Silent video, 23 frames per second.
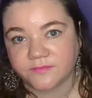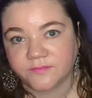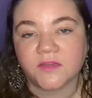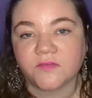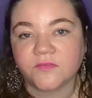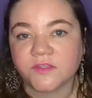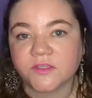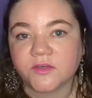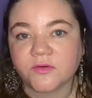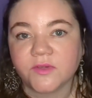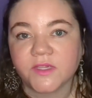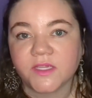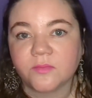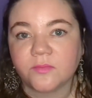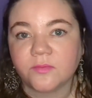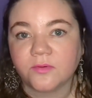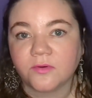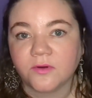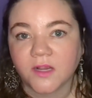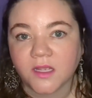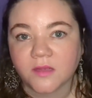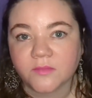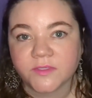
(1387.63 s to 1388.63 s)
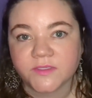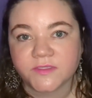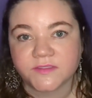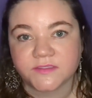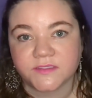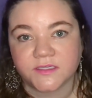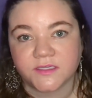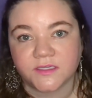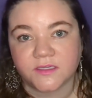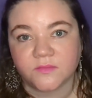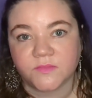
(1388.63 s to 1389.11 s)
even though he
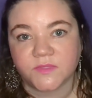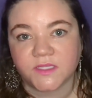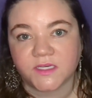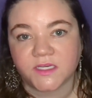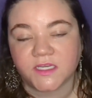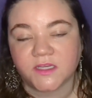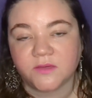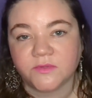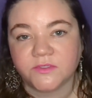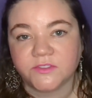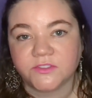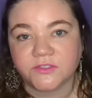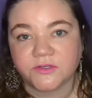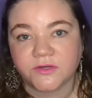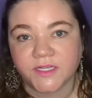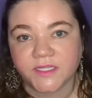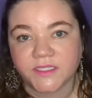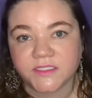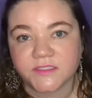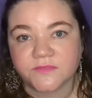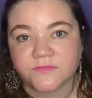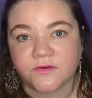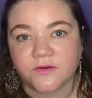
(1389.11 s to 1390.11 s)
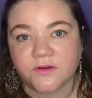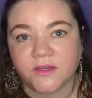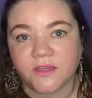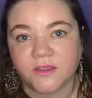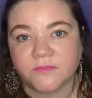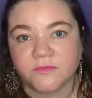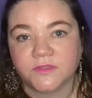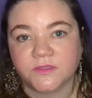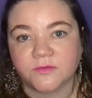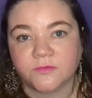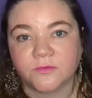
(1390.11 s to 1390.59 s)
promised him that he would transfer
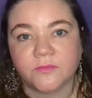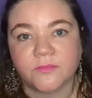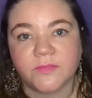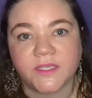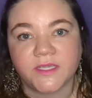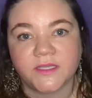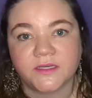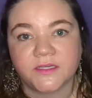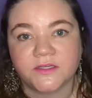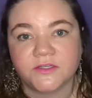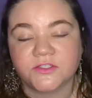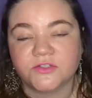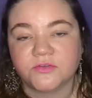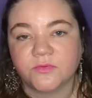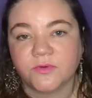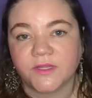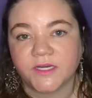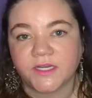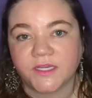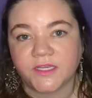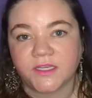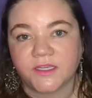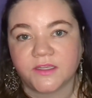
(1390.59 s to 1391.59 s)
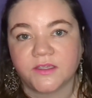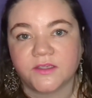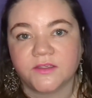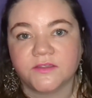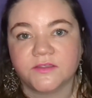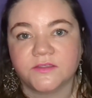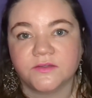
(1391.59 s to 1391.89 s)
him the remaining 20